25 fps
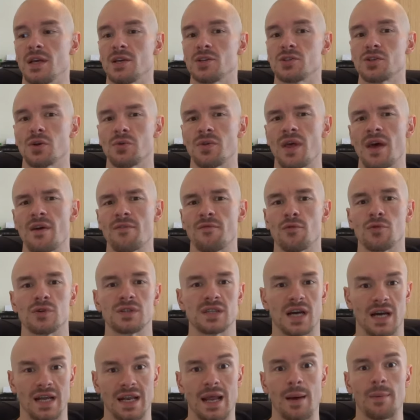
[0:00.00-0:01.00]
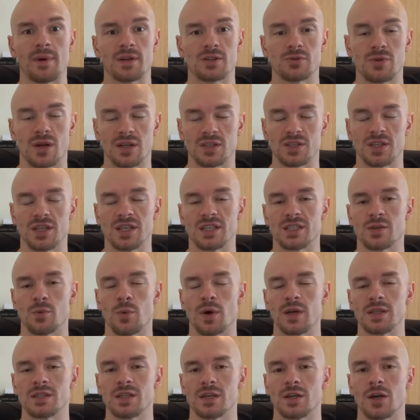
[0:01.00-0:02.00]
So therefore, dynamic stretching is the
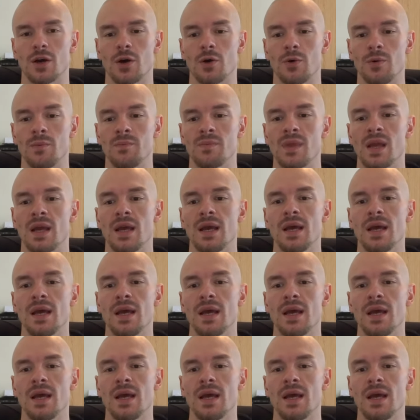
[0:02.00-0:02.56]
way to go.